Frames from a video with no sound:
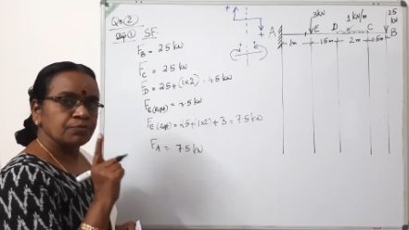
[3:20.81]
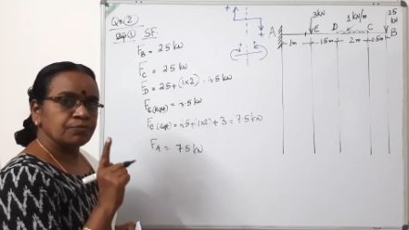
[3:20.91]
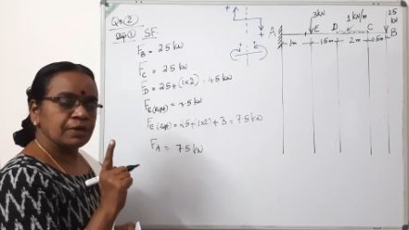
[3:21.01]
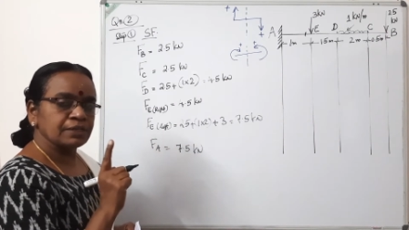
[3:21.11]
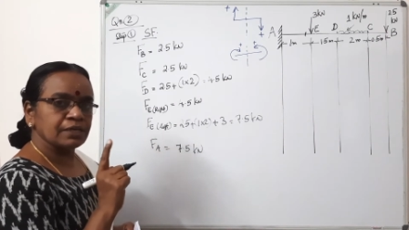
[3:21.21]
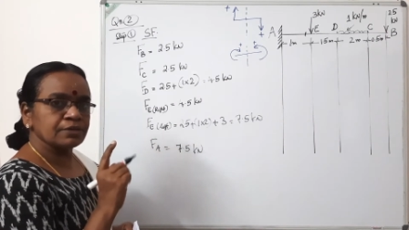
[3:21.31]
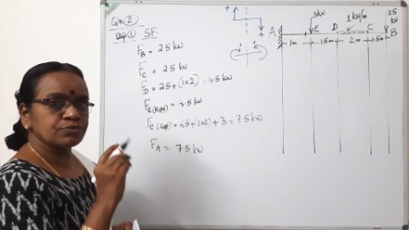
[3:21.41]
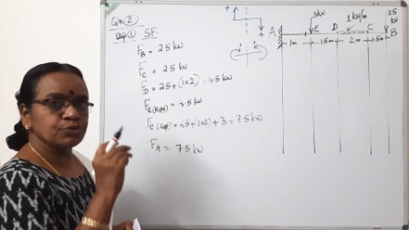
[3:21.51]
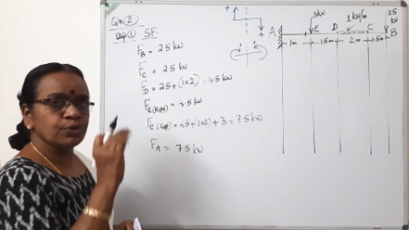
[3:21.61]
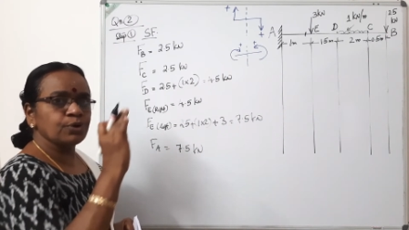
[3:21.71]
When there
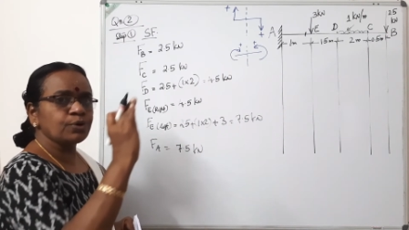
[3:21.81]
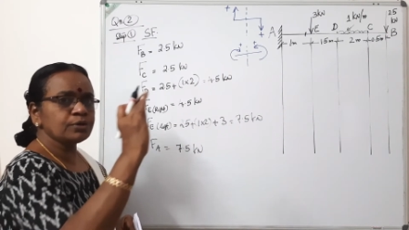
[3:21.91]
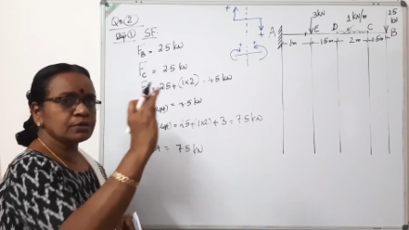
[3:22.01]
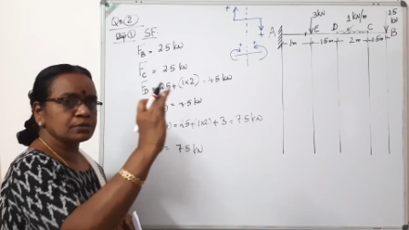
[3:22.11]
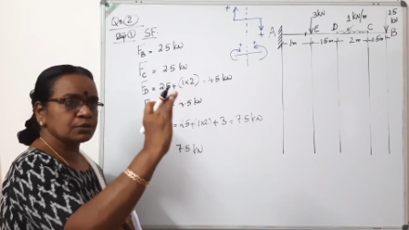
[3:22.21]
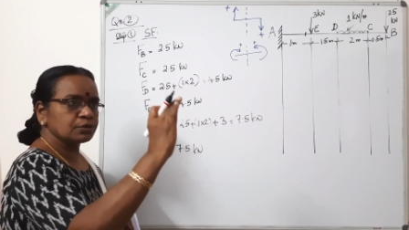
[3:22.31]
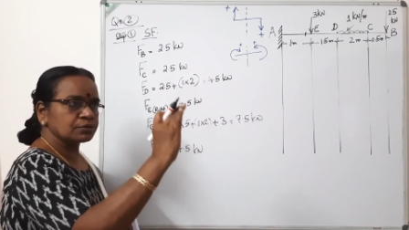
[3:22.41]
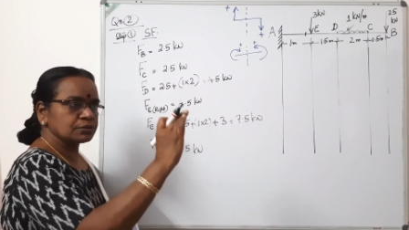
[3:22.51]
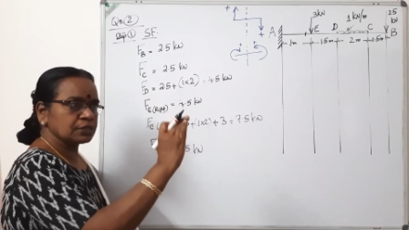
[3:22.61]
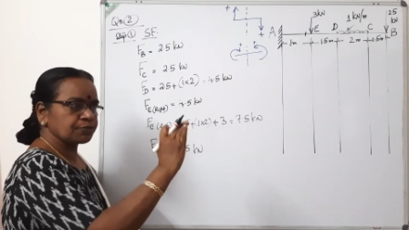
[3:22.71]
is no load,
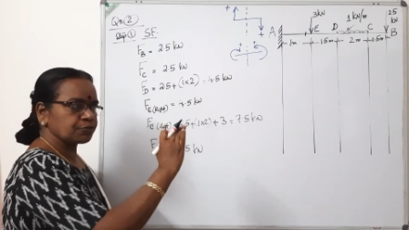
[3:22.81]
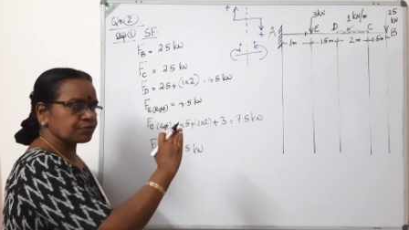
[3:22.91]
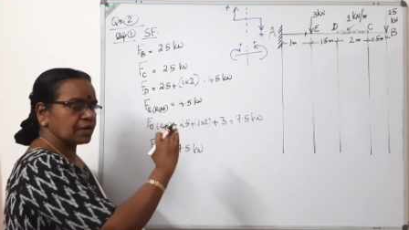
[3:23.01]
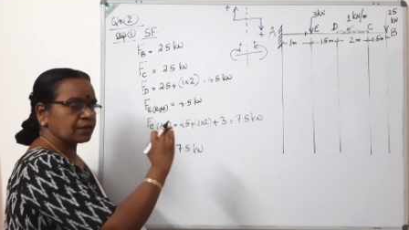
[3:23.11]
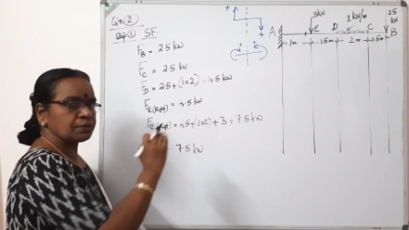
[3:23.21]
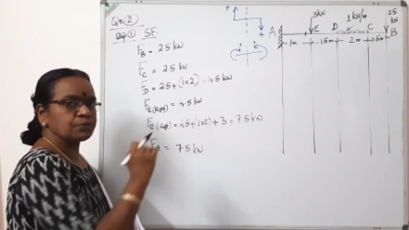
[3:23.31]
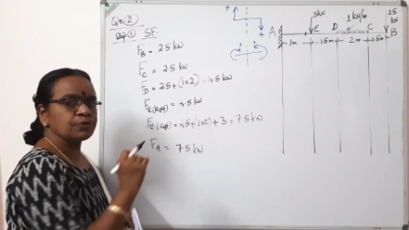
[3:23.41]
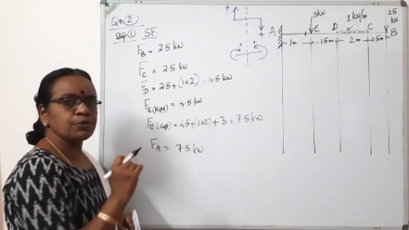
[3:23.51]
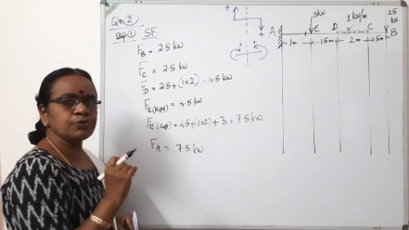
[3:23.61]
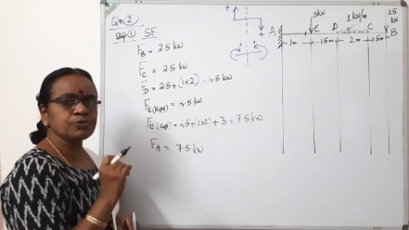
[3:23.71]
the shear force
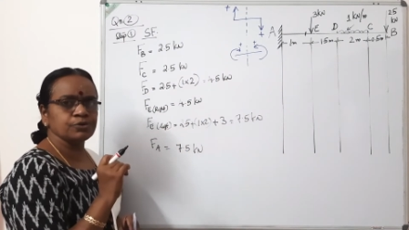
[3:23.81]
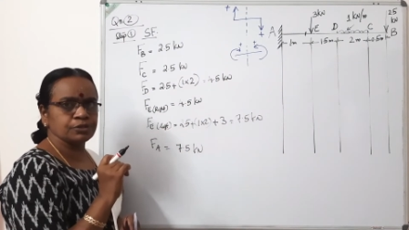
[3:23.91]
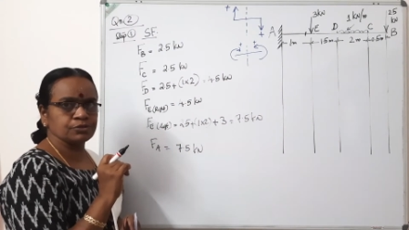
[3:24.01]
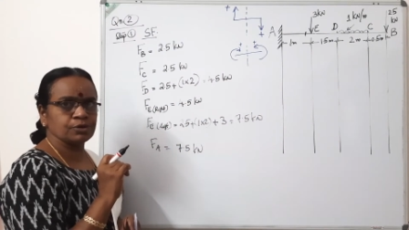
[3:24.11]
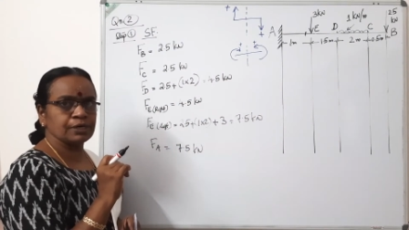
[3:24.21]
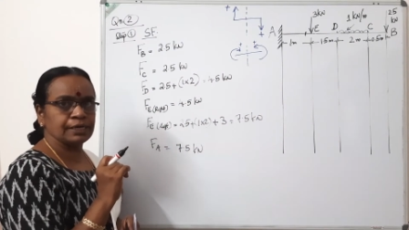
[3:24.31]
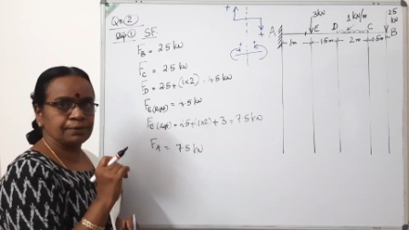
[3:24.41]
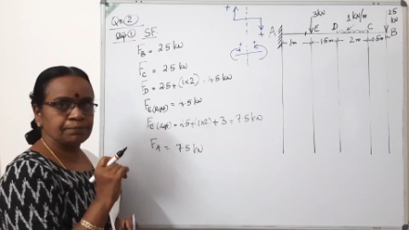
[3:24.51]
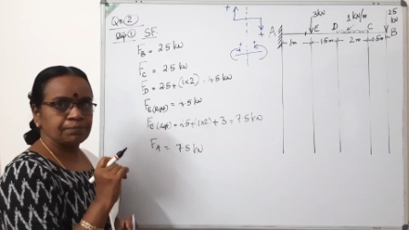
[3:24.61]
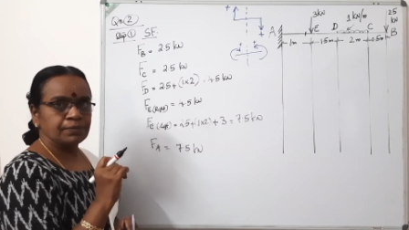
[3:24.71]
diagram goes
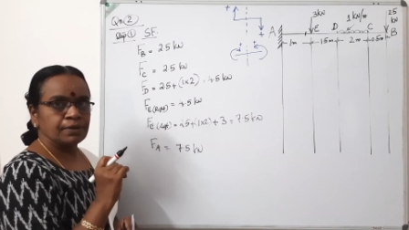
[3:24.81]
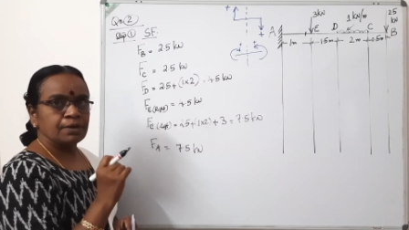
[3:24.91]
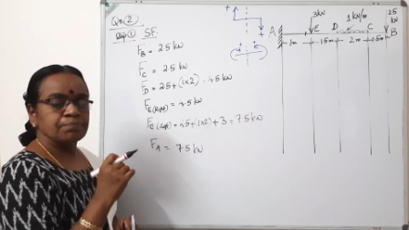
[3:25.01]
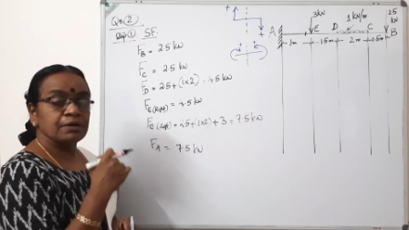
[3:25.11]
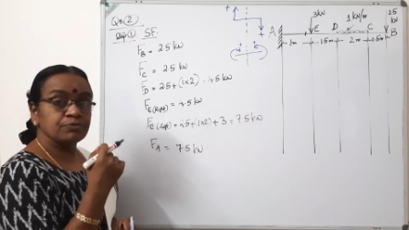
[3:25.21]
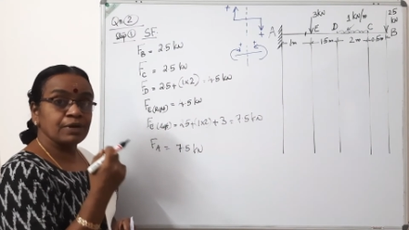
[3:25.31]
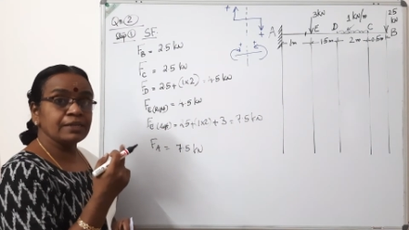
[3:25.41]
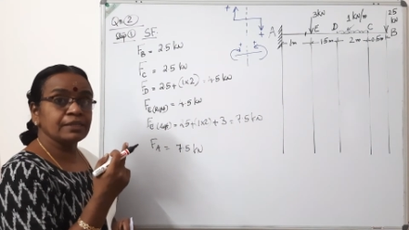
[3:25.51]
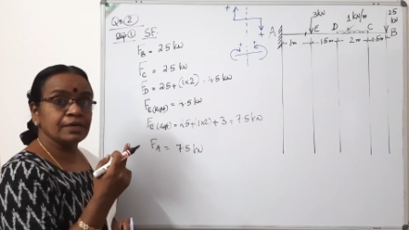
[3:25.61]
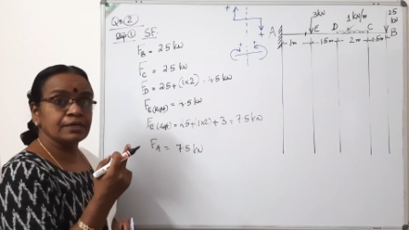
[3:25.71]
horizontally. But
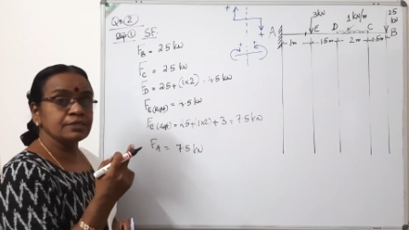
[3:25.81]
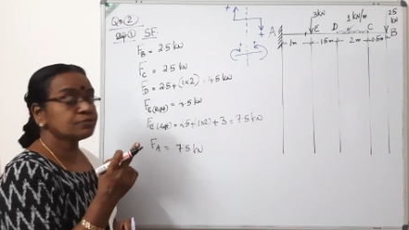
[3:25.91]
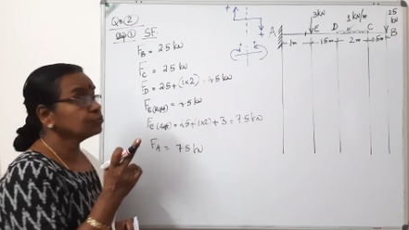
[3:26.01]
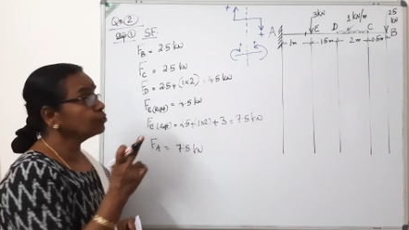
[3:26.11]
when there is